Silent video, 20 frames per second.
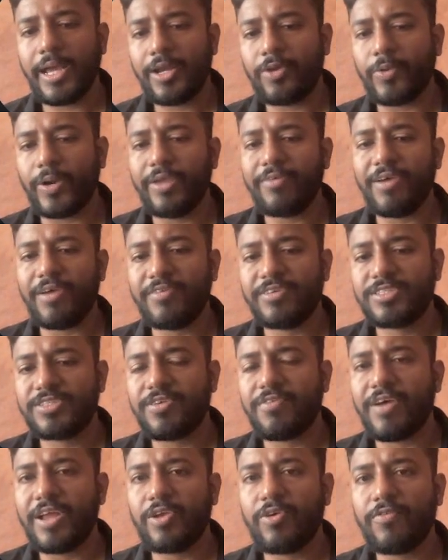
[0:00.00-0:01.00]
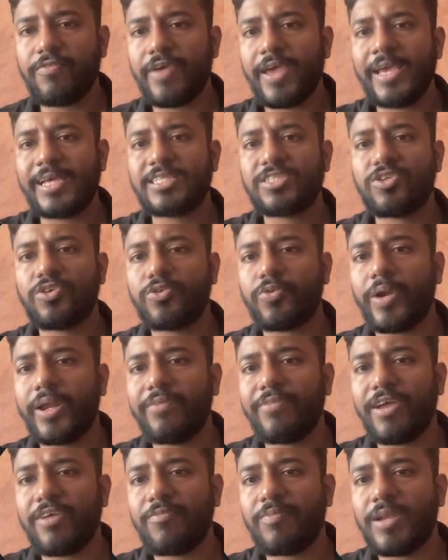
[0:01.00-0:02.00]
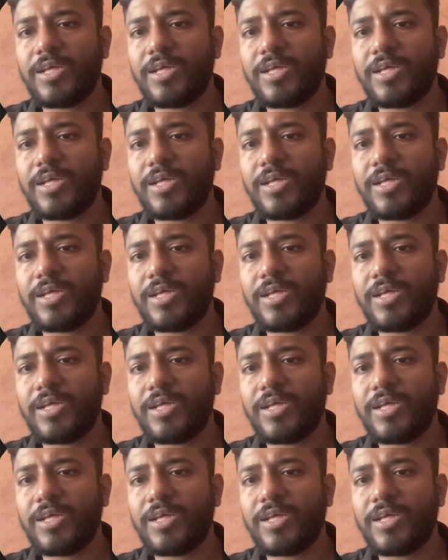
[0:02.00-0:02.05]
25 is the value of x, so 25